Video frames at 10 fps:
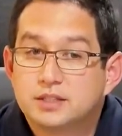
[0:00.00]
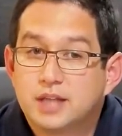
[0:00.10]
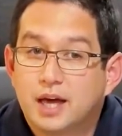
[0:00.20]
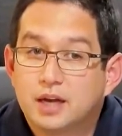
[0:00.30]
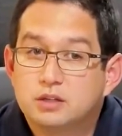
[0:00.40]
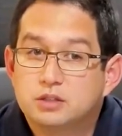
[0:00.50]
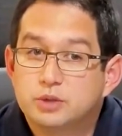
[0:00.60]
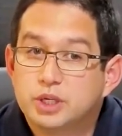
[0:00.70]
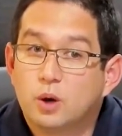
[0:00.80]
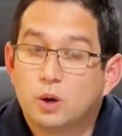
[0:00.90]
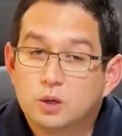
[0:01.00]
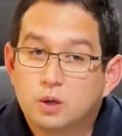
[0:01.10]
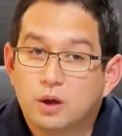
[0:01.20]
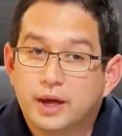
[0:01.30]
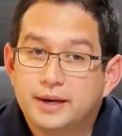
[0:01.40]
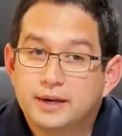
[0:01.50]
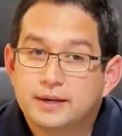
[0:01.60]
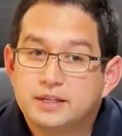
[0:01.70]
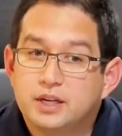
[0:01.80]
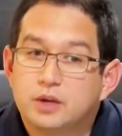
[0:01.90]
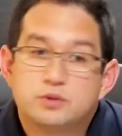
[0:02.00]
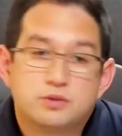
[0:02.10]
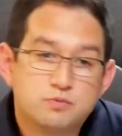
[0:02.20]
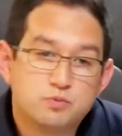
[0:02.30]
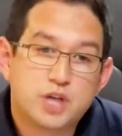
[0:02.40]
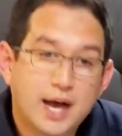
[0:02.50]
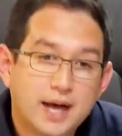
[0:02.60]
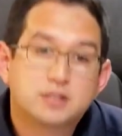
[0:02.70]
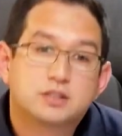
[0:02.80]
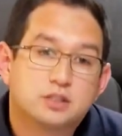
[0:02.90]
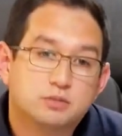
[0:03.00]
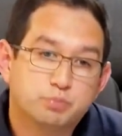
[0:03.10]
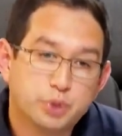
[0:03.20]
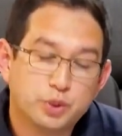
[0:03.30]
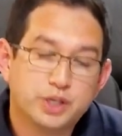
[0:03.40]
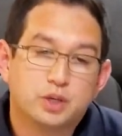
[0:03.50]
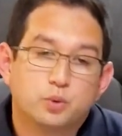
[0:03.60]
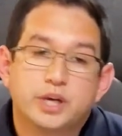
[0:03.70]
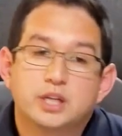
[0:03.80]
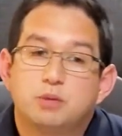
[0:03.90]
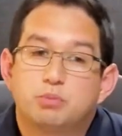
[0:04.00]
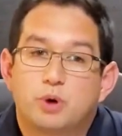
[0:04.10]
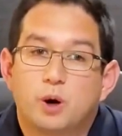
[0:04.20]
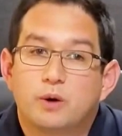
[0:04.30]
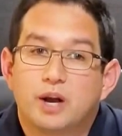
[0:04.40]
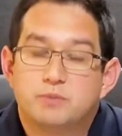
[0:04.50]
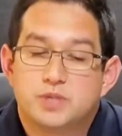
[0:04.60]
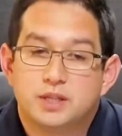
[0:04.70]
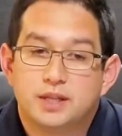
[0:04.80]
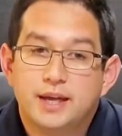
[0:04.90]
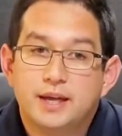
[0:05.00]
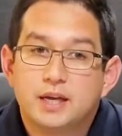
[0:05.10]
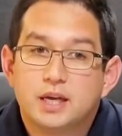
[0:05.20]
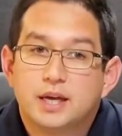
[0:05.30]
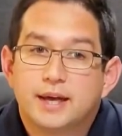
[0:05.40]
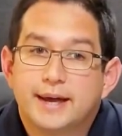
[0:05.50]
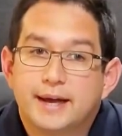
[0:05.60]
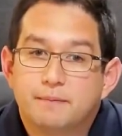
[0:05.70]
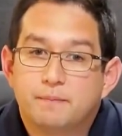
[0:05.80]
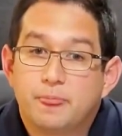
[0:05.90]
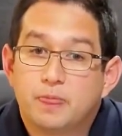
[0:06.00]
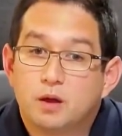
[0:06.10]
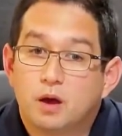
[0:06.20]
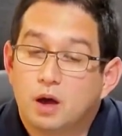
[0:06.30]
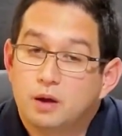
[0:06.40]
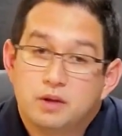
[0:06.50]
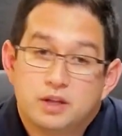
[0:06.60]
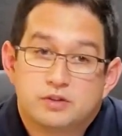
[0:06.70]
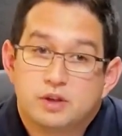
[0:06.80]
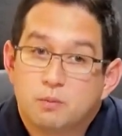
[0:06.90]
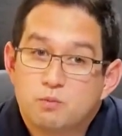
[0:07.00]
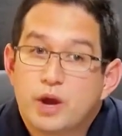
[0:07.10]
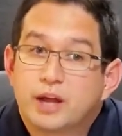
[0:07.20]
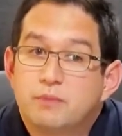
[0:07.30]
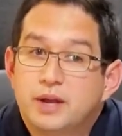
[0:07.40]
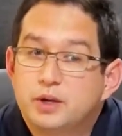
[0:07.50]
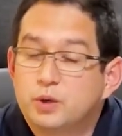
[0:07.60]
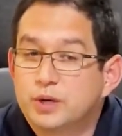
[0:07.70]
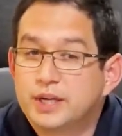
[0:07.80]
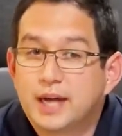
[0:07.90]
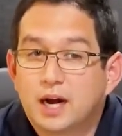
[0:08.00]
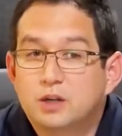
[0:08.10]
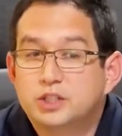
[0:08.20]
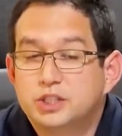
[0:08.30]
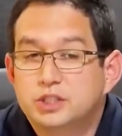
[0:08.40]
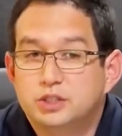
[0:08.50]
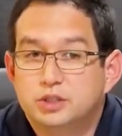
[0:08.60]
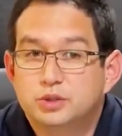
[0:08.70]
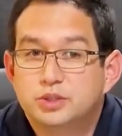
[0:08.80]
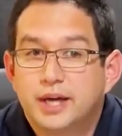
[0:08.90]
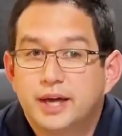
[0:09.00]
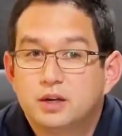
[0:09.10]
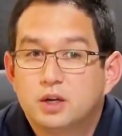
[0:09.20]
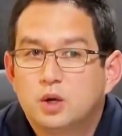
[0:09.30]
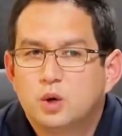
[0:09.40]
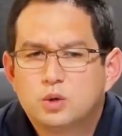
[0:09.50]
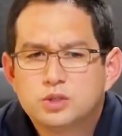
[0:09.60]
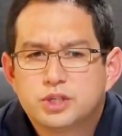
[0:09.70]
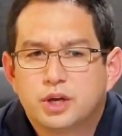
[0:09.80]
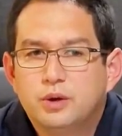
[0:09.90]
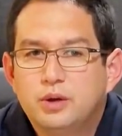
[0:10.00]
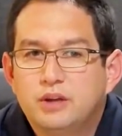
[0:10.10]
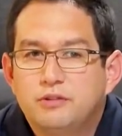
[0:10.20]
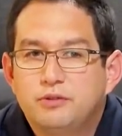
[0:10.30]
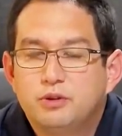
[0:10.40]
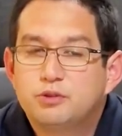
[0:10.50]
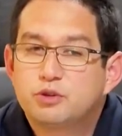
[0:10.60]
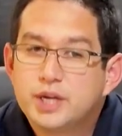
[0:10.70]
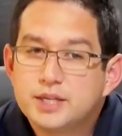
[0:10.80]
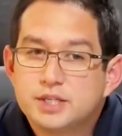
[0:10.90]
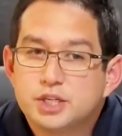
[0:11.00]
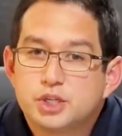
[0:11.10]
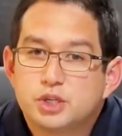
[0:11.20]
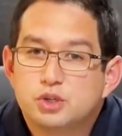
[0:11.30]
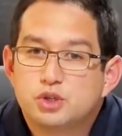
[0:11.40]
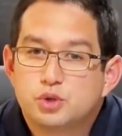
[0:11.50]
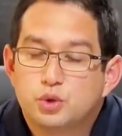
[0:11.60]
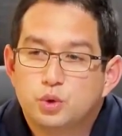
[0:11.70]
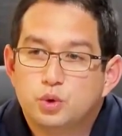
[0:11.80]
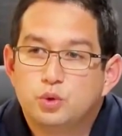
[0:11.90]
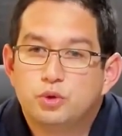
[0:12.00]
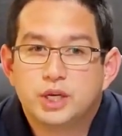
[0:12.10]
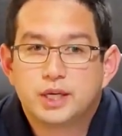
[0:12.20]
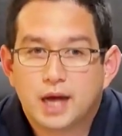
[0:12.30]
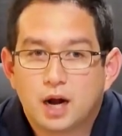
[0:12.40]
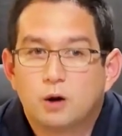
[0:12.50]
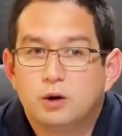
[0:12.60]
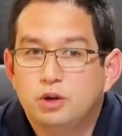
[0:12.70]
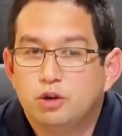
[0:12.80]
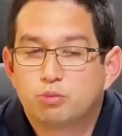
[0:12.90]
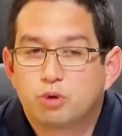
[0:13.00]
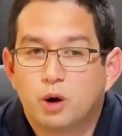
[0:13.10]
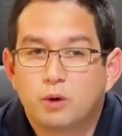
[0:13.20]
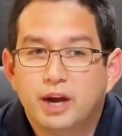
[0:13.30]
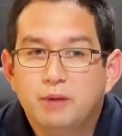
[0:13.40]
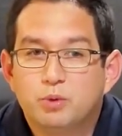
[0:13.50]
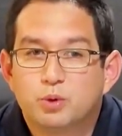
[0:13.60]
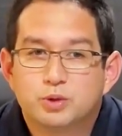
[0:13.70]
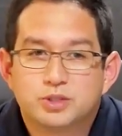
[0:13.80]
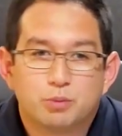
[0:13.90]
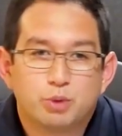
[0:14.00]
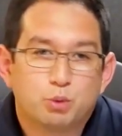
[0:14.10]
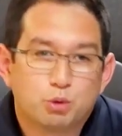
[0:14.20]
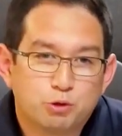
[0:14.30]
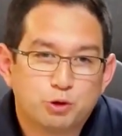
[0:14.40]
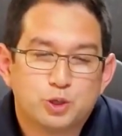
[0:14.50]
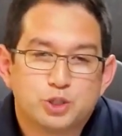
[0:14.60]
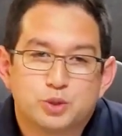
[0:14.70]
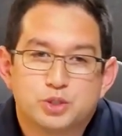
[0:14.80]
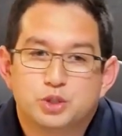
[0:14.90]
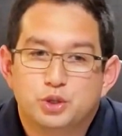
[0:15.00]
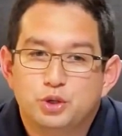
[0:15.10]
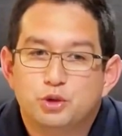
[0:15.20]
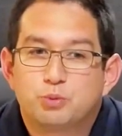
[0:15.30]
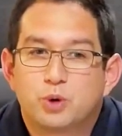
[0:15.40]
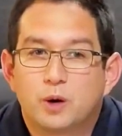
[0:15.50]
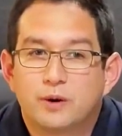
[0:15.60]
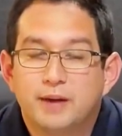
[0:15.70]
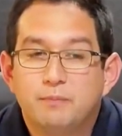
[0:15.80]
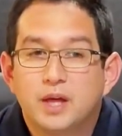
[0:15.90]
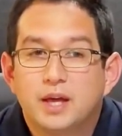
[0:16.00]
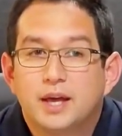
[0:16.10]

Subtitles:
started doing online, tasks and building your weekly programs in there, I'm recommending or encouraging you to use that. Also, if you've transitioned to the current youth program, or some people refer to as the new youth program,